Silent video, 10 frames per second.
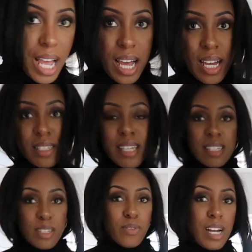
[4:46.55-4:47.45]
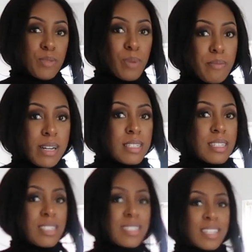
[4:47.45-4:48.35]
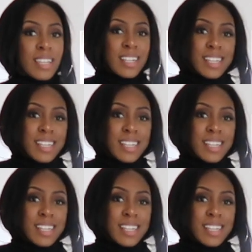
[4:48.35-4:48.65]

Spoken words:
and as advised by my sis,